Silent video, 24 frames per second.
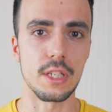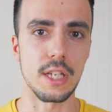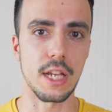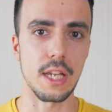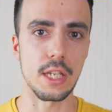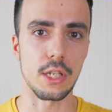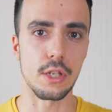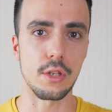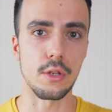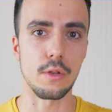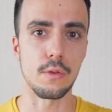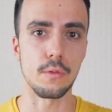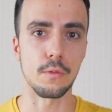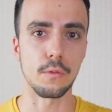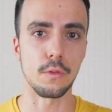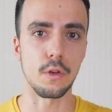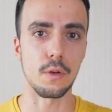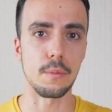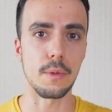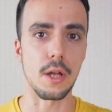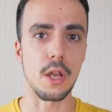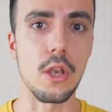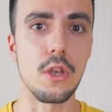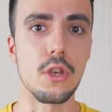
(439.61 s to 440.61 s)
to take you
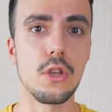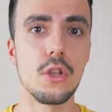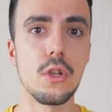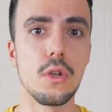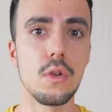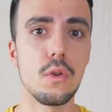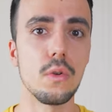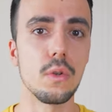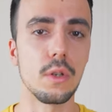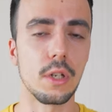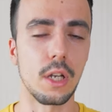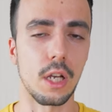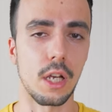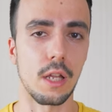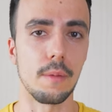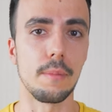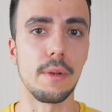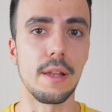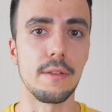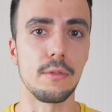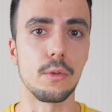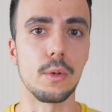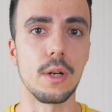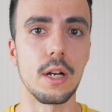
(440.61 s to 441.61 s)
from a new
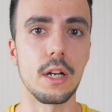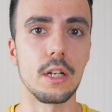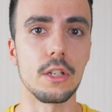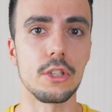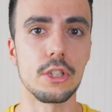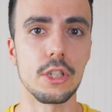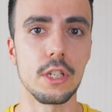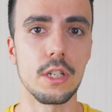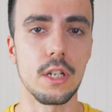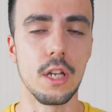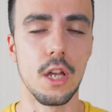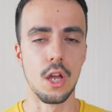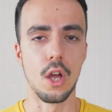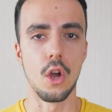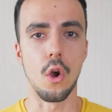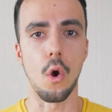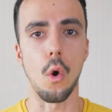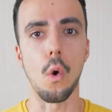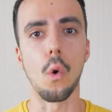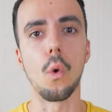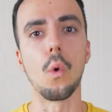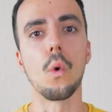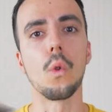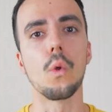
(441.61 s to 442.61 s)
club level archer
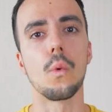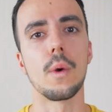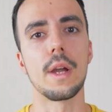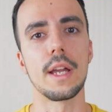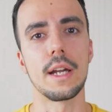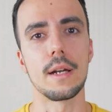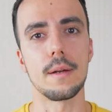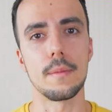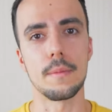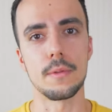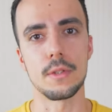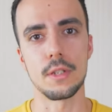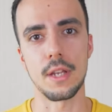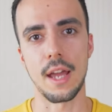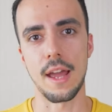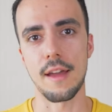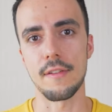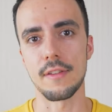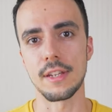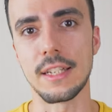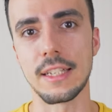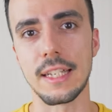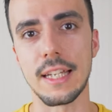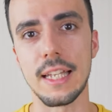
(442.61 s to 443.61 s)
all the way up to
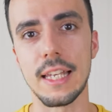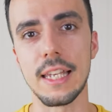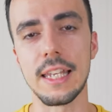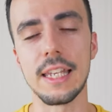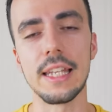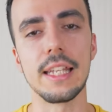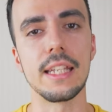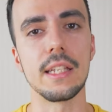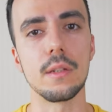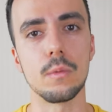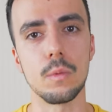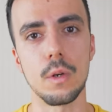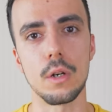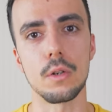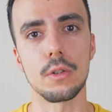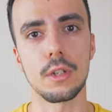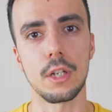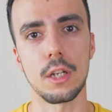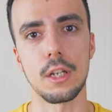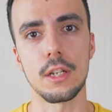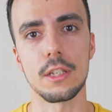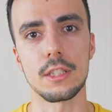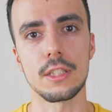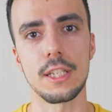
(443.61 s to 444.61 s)
having elite
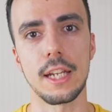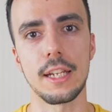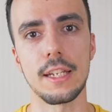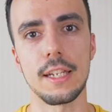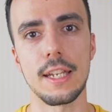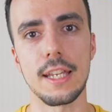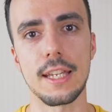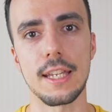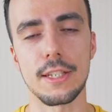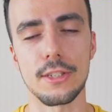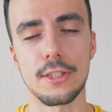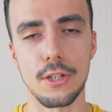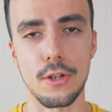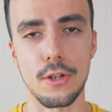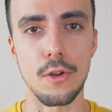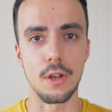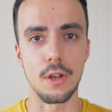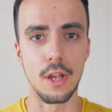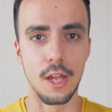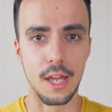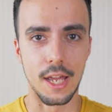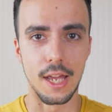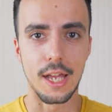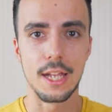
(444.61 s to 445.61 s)
world-class technique.
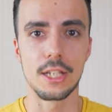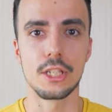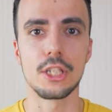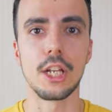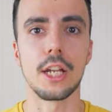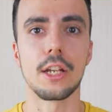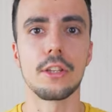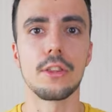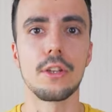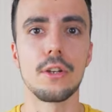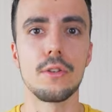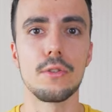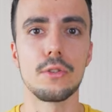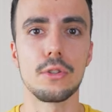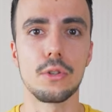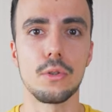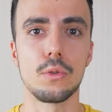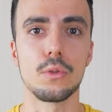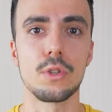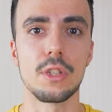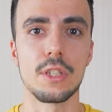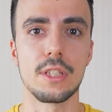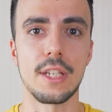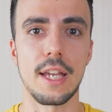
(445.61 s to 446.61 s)
So check those
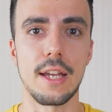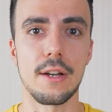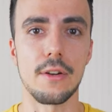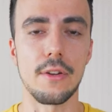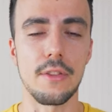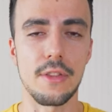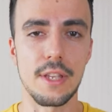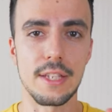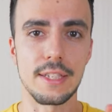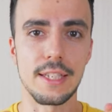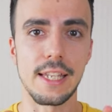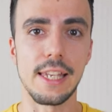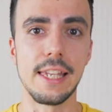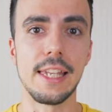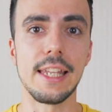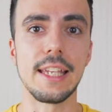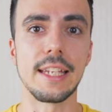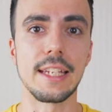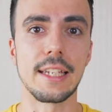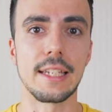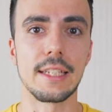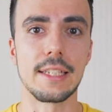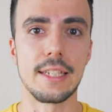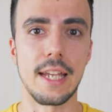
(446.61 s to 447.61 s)
courses out. There's a
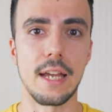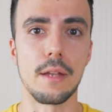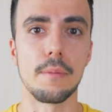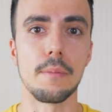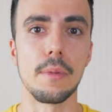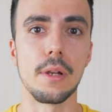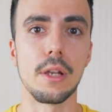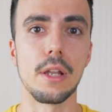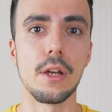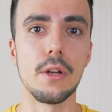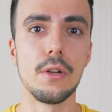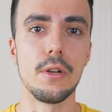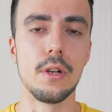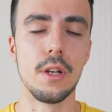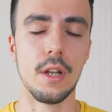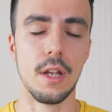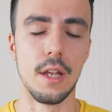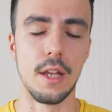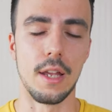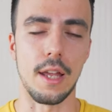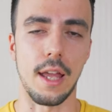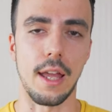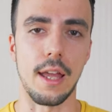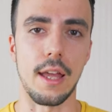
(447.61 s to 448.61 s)
link down below
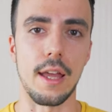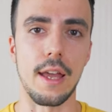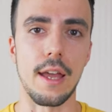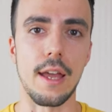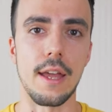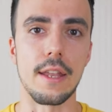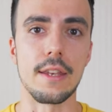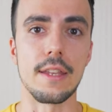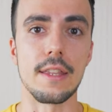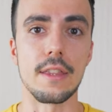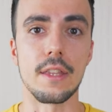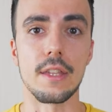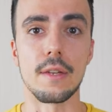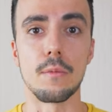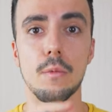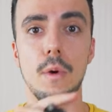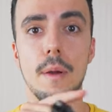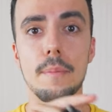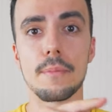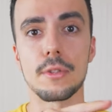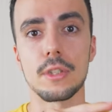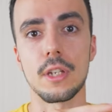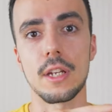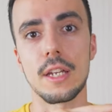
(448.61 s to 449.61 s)
uh, and the
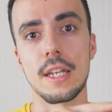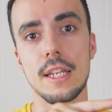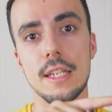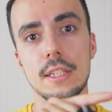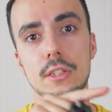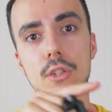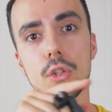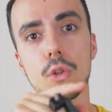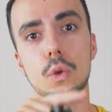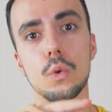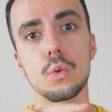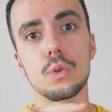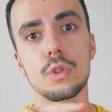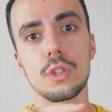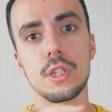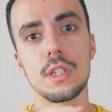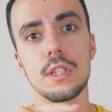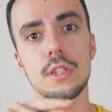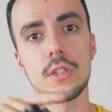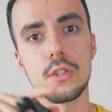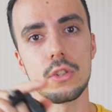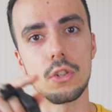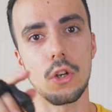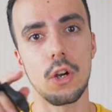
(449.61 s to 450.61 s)
website is
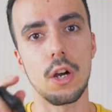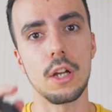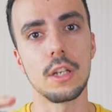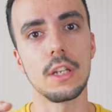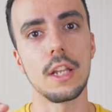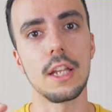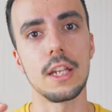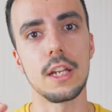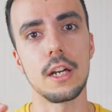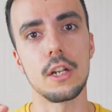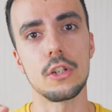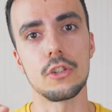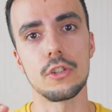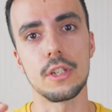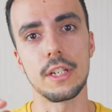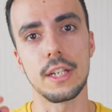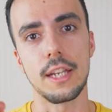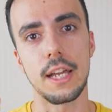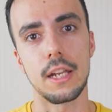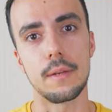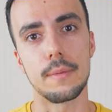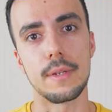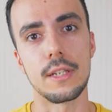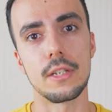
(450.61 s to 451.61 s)

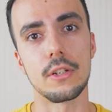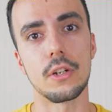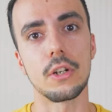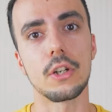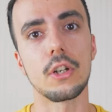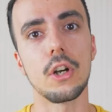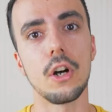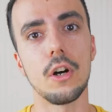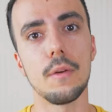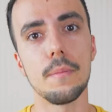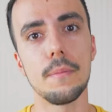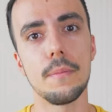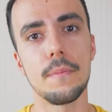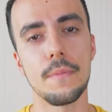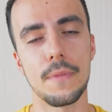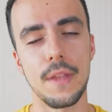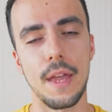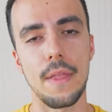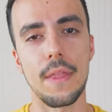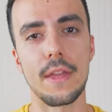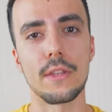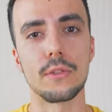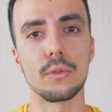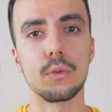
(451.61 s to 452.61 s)
courses.onlinearcheryacademy.com
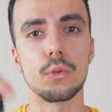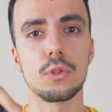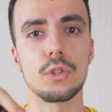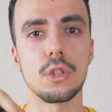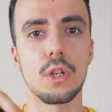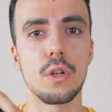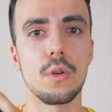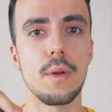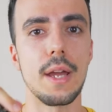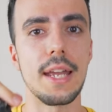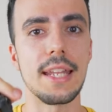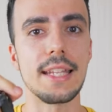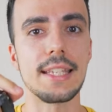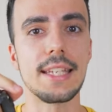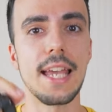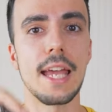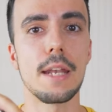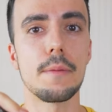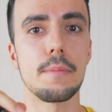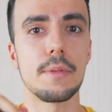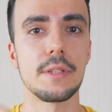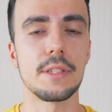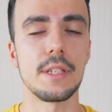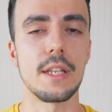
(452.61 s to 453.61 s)
and there's also a
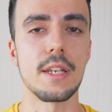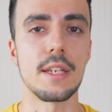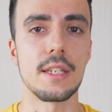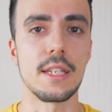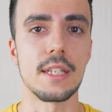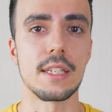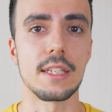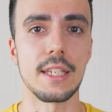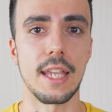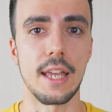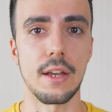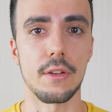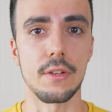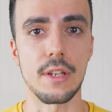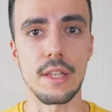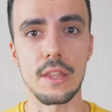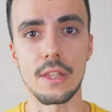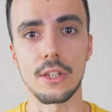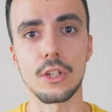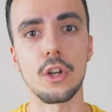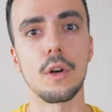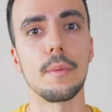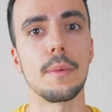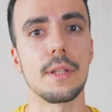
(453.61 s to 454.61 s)
10% discount in
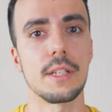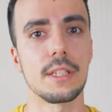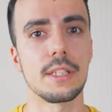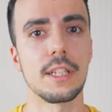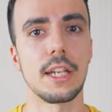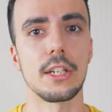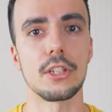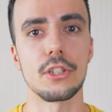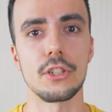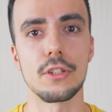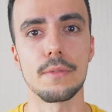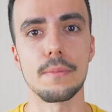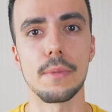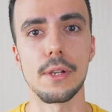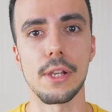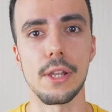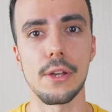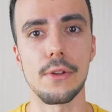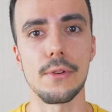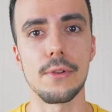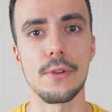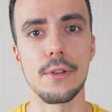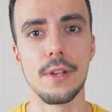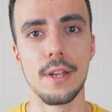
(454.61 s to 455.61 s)
the comments section
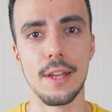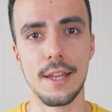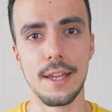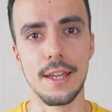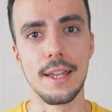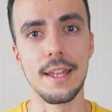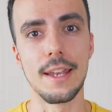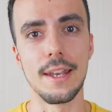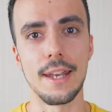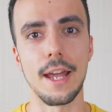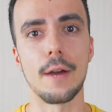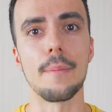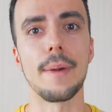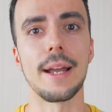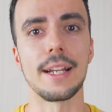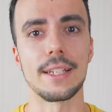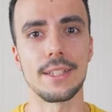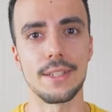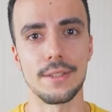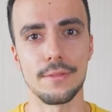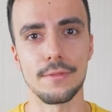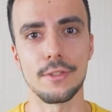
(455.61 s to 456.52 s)
below. Now back to